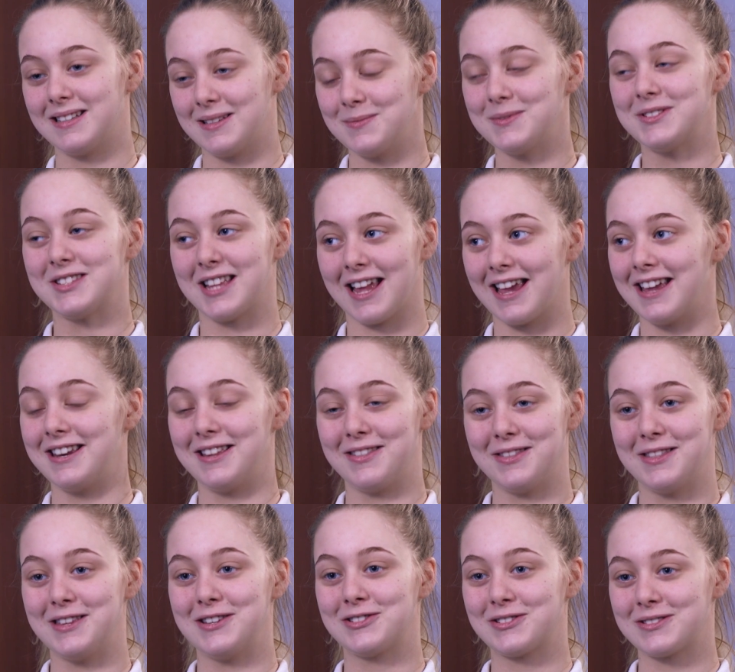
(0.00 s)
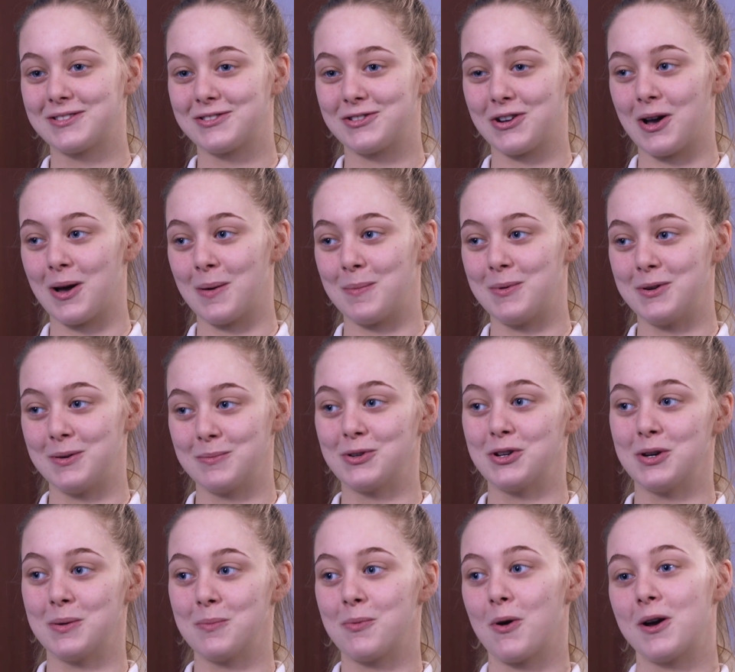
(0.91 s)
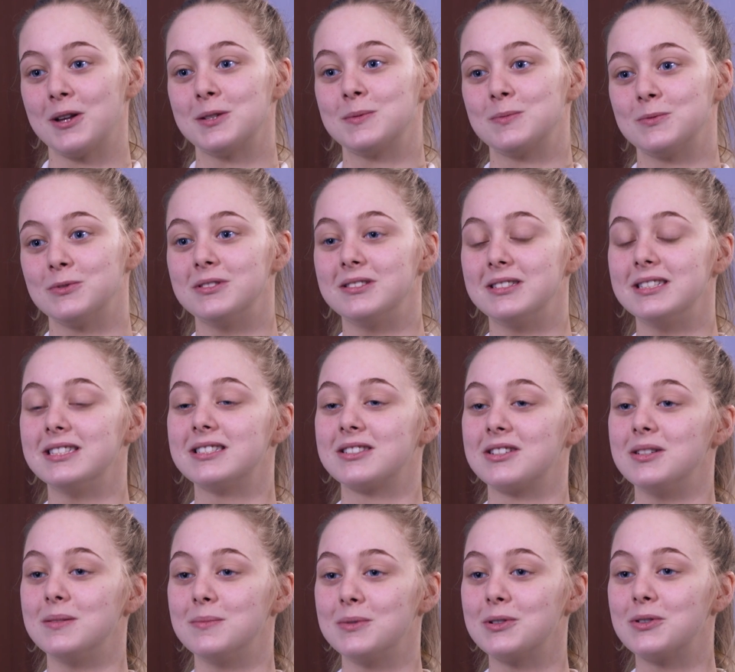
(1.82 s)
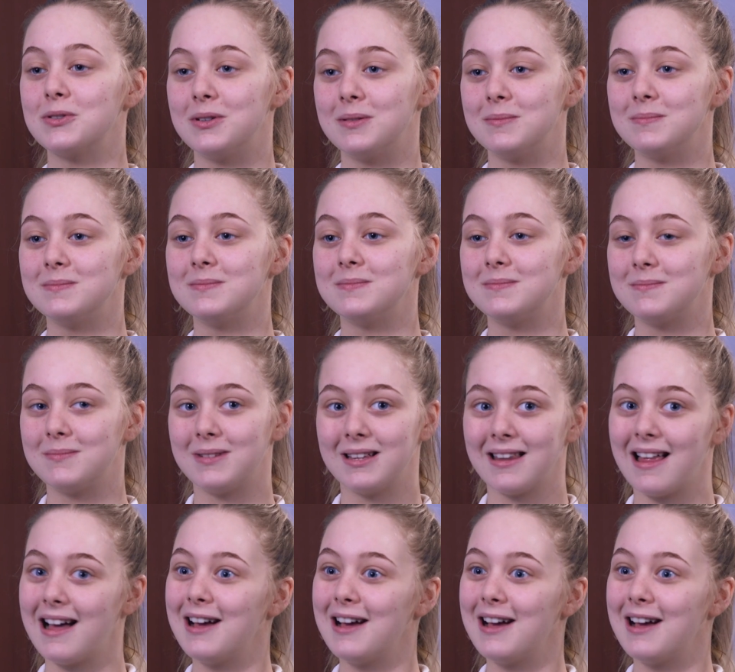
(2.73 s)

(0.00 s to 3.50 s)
I'm staying in this job and I'm going to prosper and it's going to become my